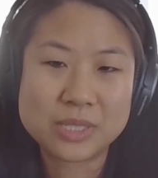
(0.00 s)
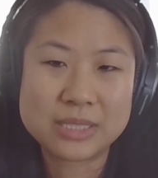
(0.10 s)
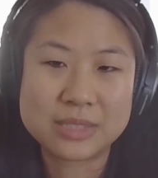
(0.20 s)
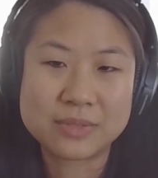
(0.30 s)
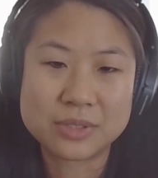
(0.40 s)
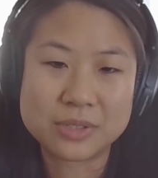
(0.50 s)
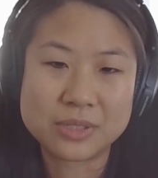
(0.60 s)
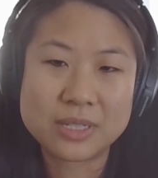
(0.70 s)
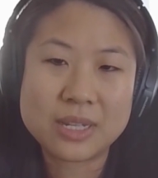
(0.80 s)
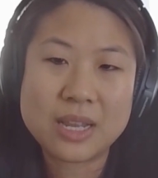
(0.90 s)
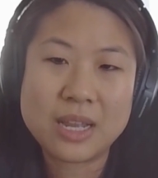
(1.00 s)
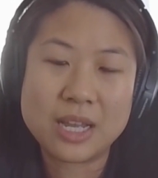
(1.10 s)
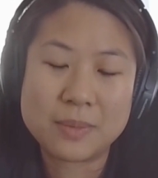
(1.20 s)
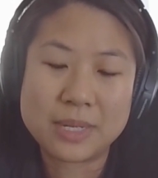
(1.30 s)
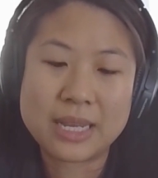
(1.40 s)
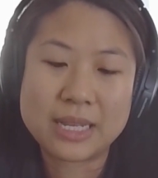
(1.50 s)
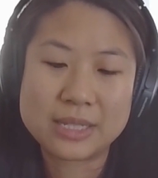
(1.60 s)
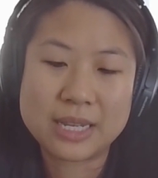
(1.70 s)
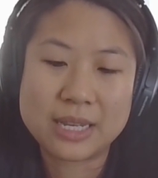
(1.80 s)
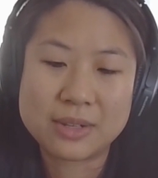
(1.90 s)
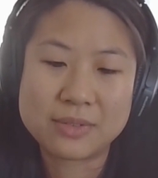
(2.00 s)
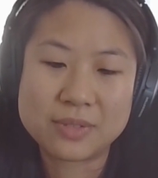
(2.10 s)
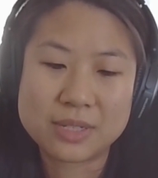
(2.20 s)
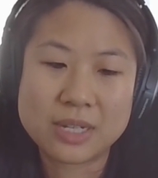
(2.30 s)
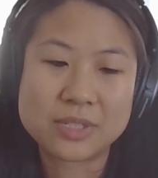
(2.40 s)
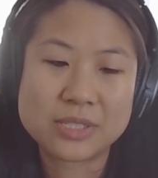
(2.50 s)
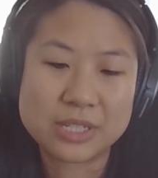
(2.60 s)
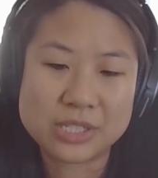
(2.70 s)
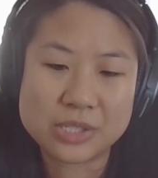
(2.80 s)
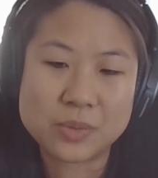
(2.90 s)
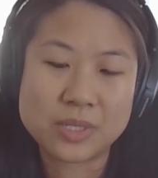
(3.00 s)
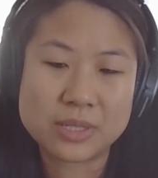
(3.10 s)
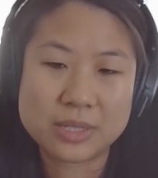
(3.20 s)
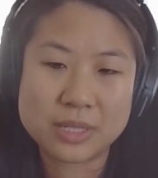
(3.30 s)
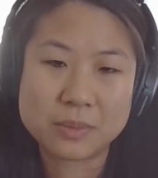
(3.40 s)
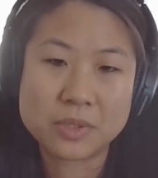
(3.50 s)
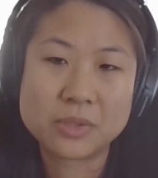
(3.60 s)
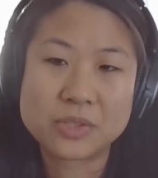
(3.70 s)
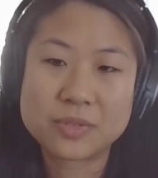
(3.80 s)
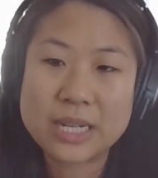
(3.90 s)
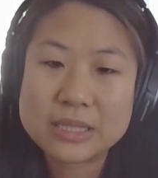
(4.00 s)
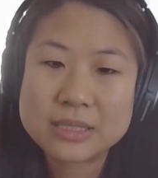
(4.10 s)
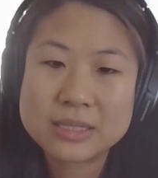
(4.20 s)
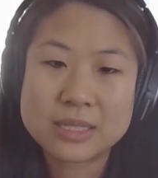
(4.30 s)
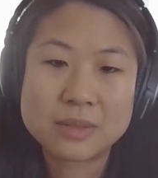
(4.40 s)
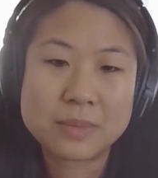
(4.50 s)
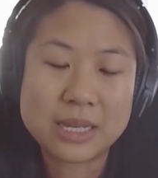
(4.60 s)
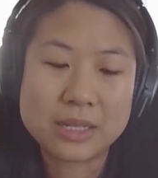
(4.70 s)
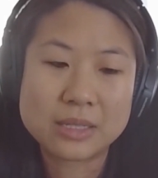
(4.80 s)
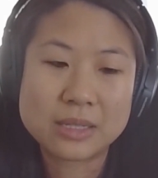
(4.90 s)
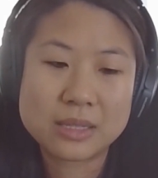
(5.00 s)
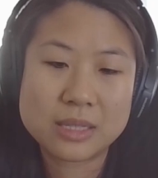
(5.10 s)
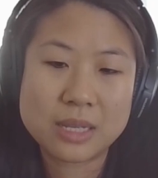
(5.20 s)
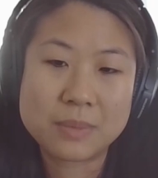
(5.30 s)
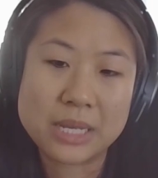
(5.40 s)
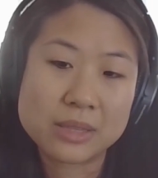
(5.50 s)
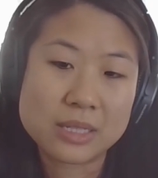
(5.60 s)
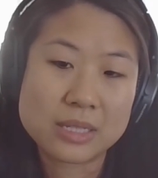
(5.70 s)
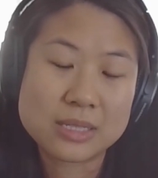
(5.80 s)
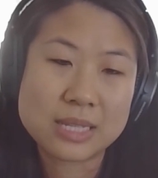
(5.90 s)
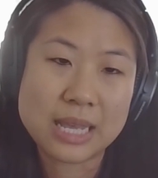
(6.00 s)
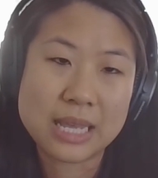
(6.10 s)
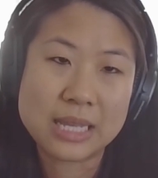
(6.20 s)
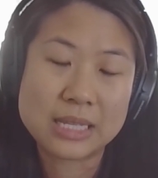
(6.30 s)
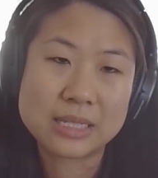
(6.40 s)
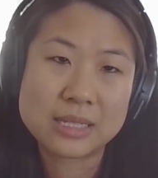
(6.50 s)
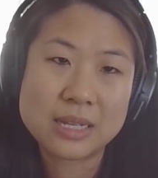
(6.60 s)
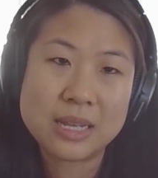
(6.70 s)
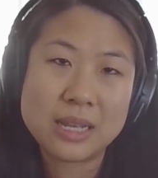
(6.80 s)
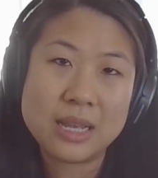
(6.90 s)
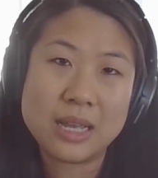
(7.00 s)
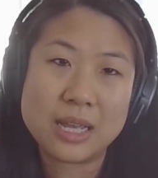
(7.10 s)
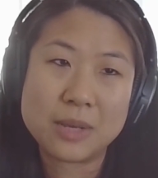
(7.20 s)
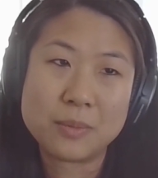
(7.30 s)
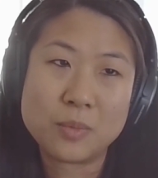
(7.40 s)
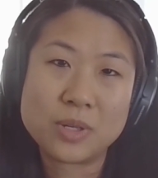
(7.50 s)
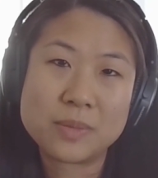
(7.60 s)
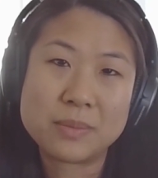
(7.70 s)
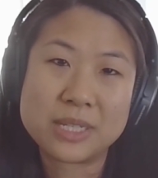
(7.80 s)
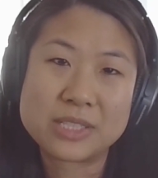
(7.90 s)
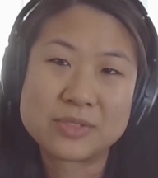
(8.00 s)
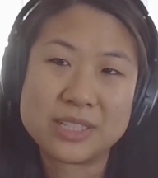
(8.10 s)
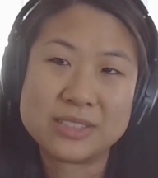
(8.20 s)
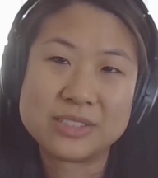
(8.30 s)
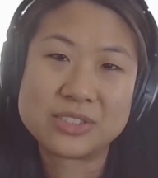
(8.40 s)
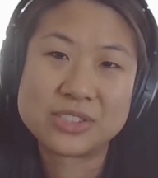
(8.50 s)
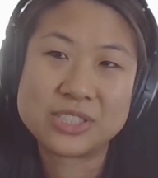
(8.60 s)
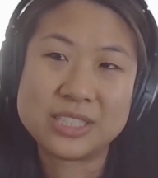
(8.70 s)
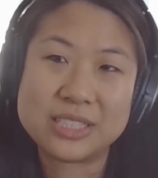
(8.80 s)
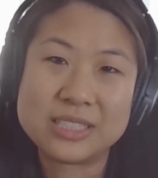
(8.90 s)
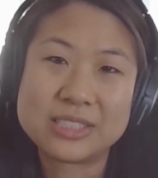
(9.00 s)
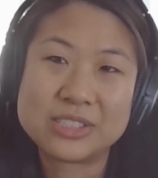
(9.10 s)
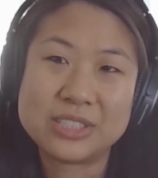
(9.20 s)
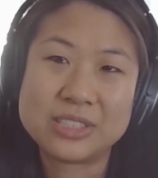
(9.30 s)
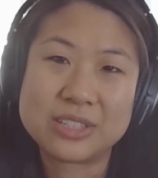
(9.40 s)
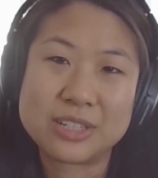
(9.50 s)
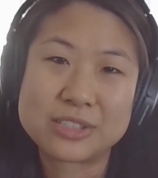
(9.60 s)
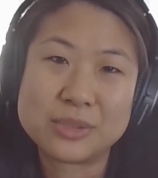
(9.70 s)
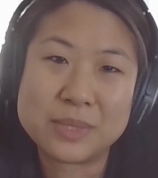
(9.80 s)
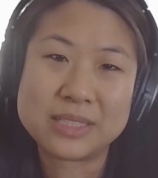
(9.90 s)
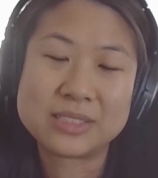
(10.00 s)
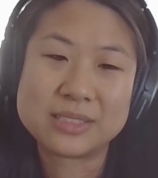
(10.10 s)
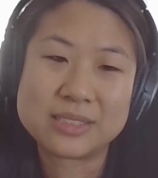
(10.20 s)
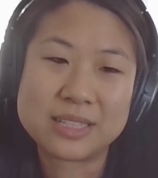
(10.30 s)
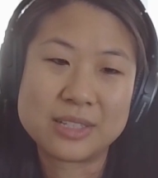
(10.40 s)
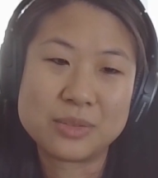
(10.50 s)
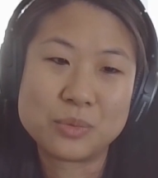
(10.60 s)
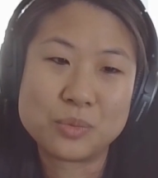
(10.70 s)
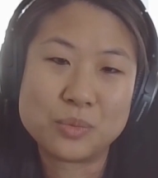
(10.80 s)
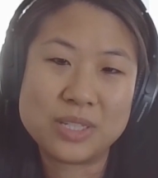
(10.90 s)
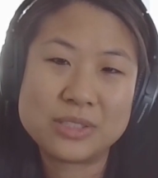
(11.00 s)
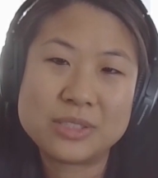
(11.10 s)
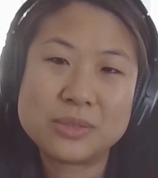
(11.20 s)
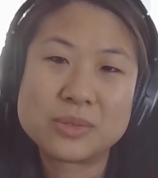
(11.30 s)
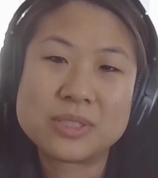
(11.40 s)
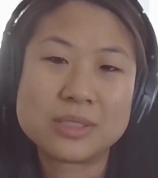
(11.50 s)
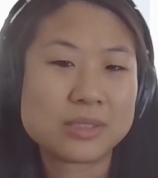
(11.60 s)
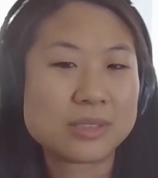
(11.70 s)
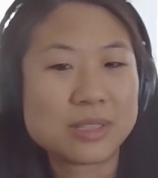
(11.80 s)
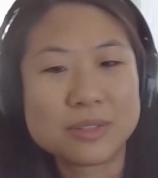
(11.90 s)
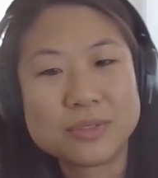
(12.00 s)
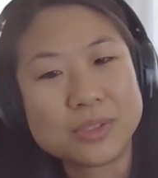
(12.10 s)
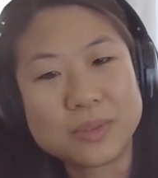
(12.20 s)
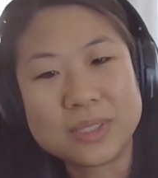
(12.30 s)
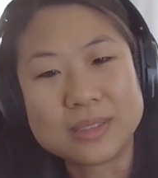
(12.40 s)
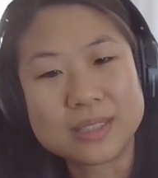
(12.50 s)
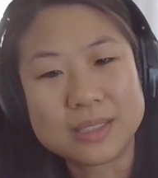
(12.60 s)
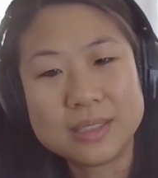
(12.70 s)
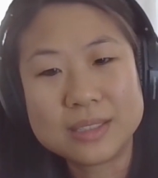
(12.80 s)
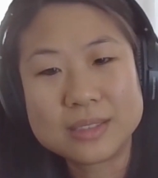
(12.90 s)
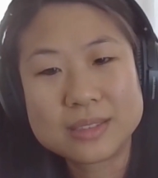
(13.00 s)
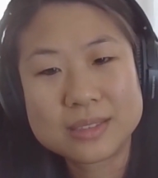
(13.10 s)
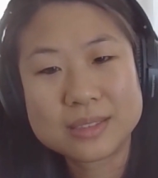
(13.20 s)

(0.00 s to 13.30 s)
really difficult. I had to have conversations with close friends about this, and one of my best friends, she talked to me and she said, "What do you see yourself doing in 10 years?"